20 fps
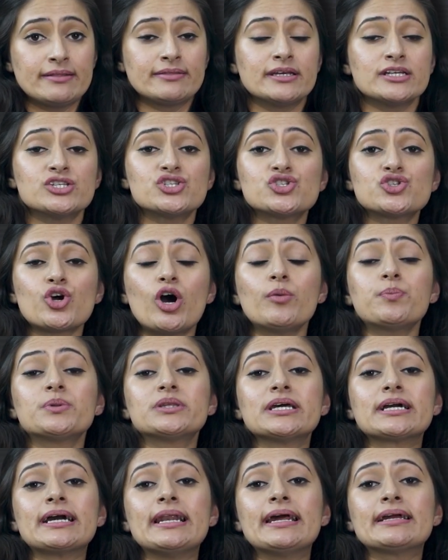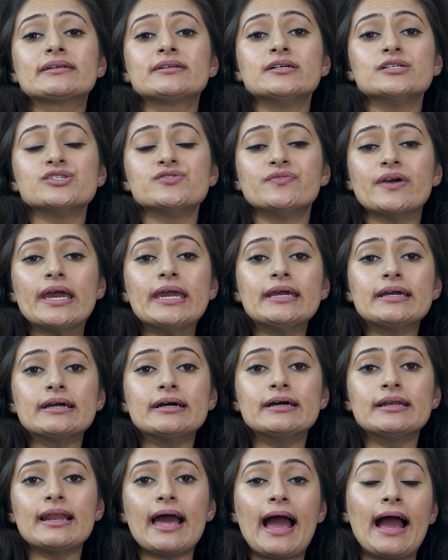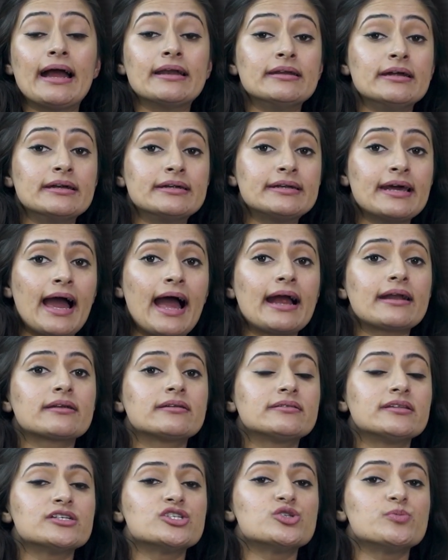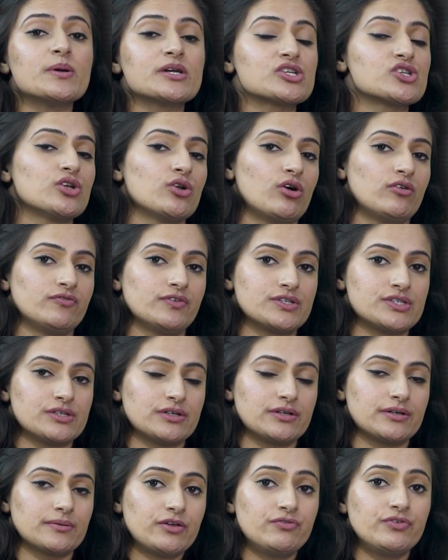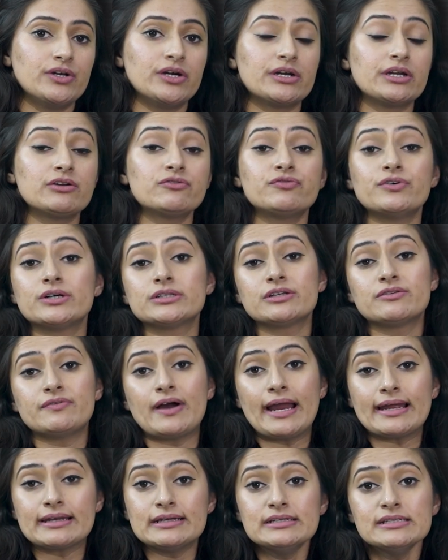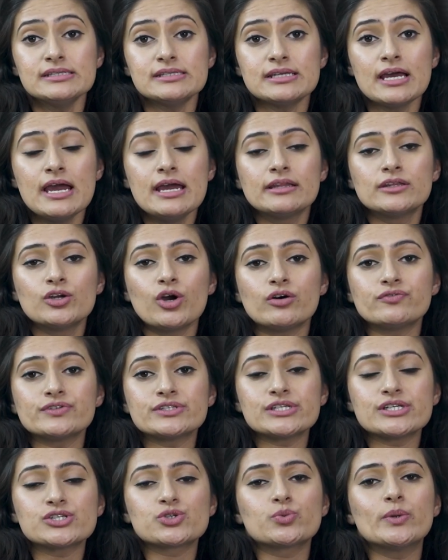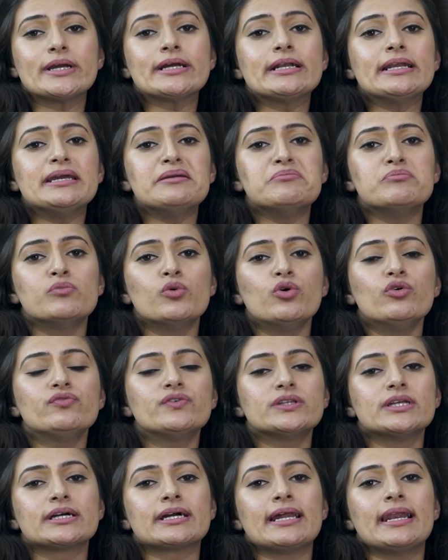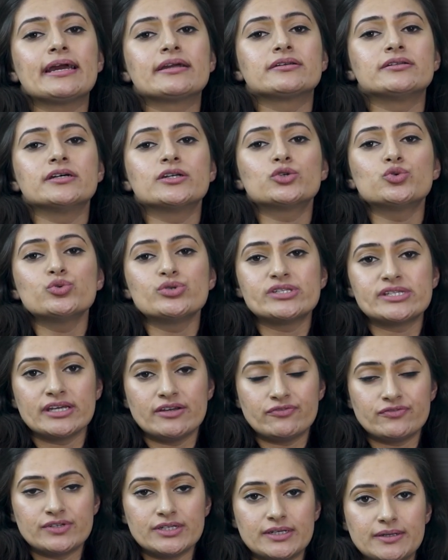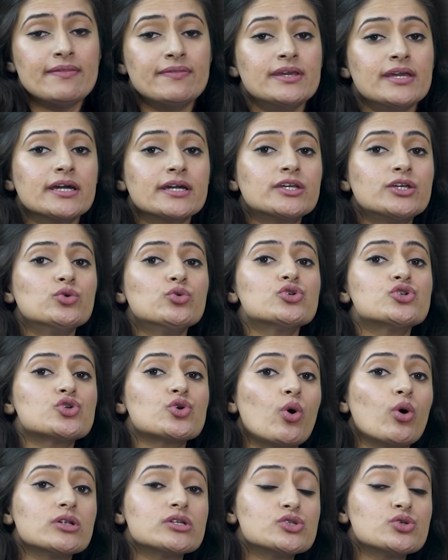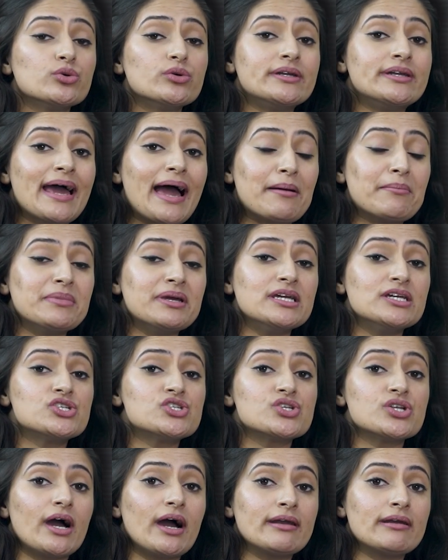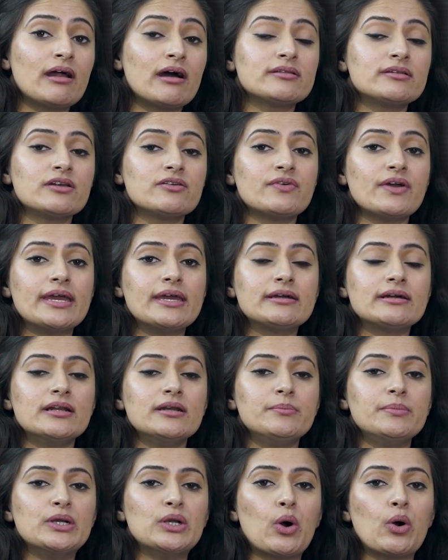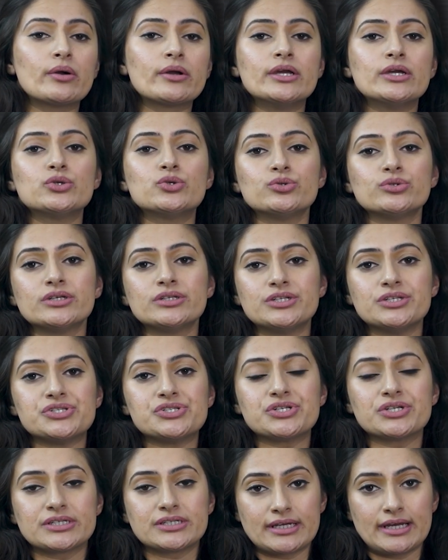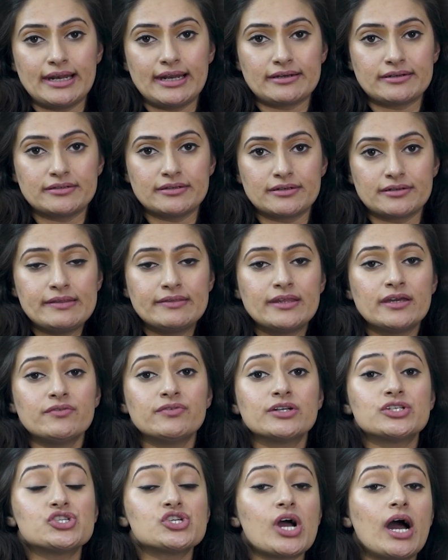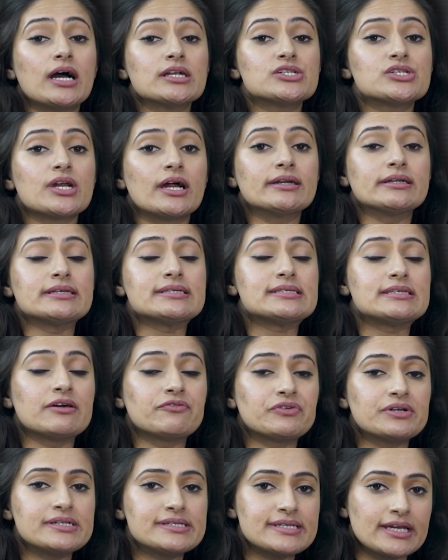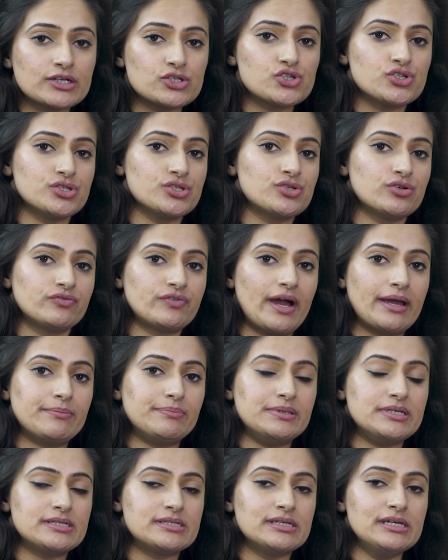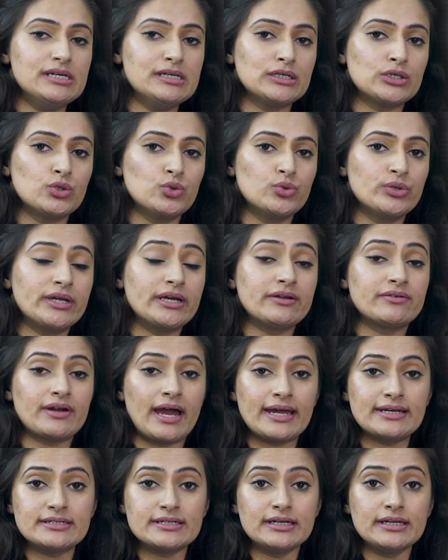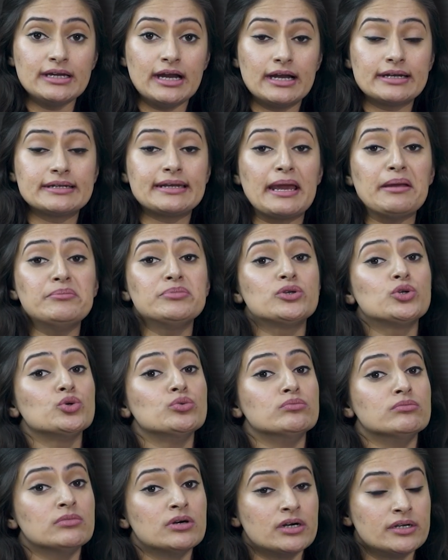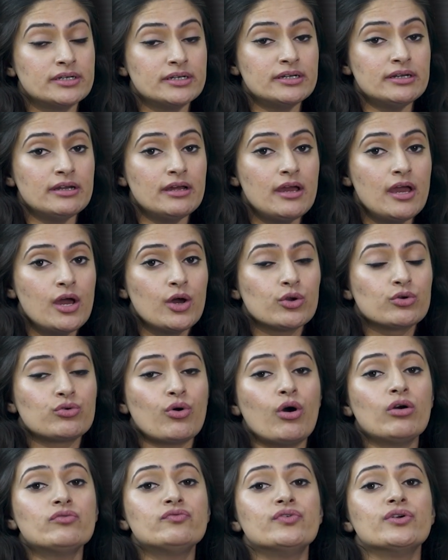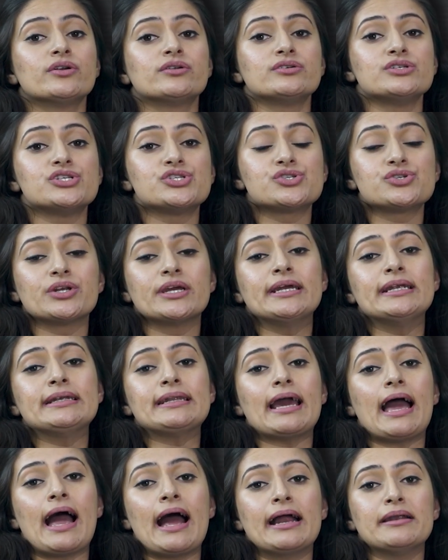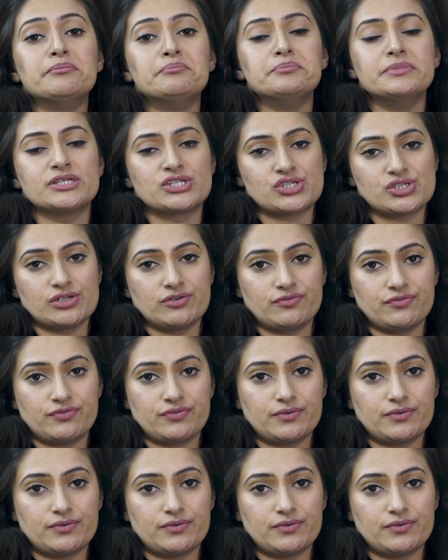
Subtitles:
They stopped the collector's vehicle and attacked the special officer. Fearing further violence, the officers quickly moved the collector to safety. The accused also damaged another vehicle belonging to the district collector. They were charged under several sections of IPC, including writing, attempt to murder, wrongful restraint, and mischief.